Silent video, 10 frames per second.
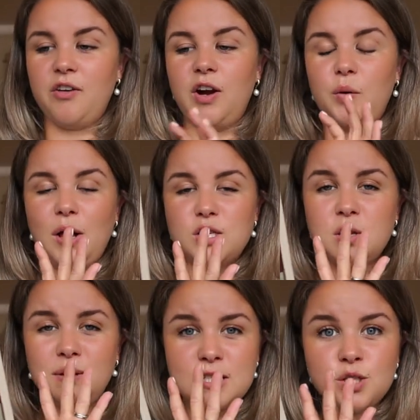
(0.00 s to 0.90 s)
very well,
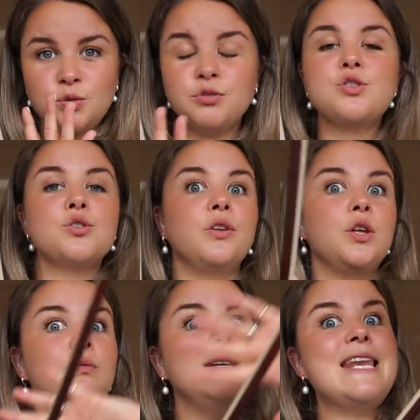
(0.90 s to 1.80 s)
so it is crucial
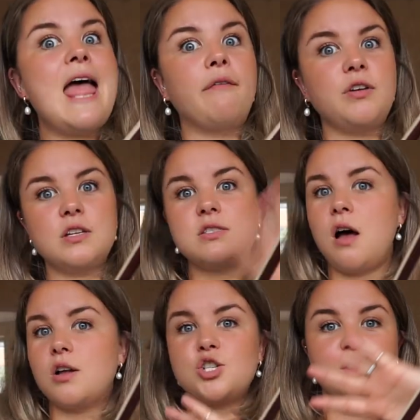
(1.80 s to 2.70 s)
that you never
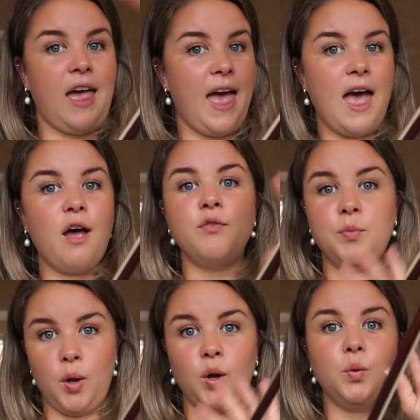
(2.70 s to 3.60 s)
touch the hair of the
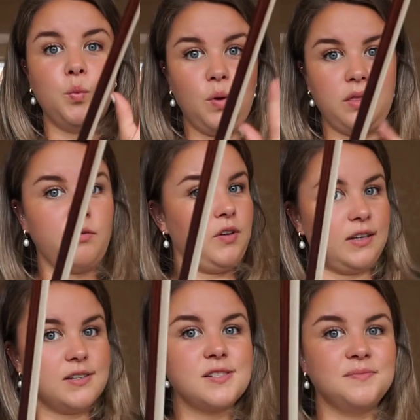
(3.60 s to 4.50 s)
bow with your
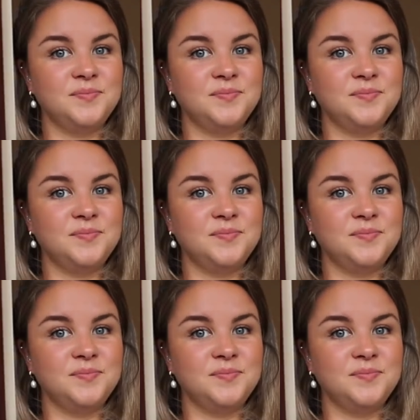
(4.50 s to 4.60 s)
fingers.